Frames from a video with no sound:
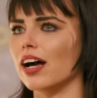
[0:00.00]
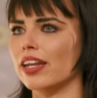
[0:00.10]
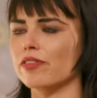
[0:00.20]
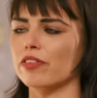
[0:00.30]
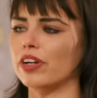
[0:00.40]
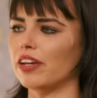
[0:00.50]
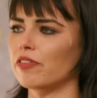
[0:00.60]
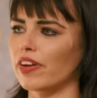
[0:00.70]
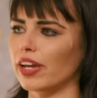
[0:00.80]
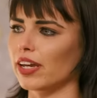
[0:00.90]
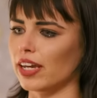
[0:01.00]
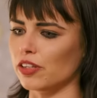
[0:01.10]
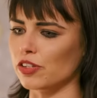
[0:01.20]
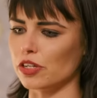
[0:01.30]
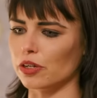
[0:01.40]
I never really fit
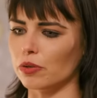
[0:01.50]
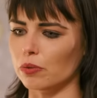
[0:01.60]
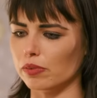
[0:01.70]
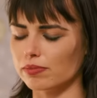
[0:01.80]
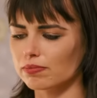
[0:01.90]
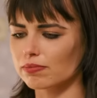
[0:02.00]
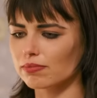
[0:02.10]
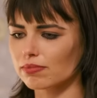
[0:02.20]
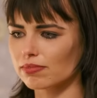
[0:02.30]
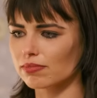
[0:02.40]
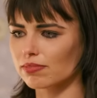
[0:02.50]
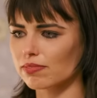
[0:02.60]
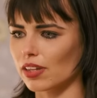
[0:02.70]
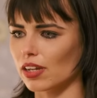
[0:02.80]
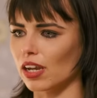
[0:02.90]
into
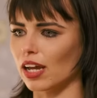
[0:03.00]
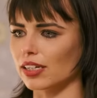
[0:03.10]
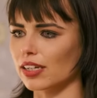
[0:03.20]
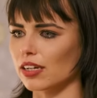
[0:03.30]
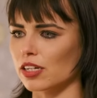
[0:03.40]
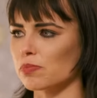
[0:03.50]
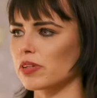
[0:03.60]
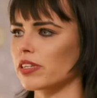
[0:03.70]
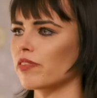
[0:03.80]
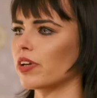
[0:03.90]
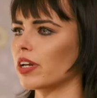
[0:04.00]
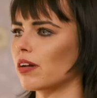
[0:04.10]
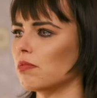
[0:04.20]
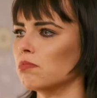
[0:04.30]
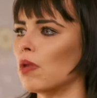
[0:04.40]
like a specific
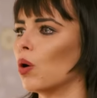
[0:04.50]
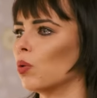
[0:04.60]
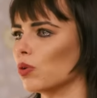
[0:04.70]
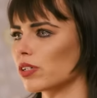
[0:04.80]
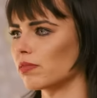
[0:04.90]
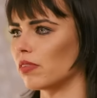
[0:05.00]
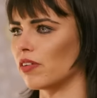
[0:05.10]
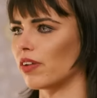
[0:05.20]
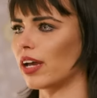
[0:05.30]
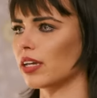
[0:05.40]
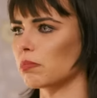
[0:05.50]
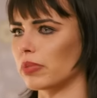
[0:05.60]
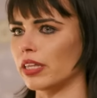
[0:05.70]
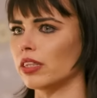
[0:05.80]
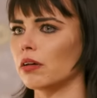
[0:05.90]
mold of like
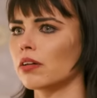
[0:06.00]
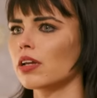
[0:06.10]
being the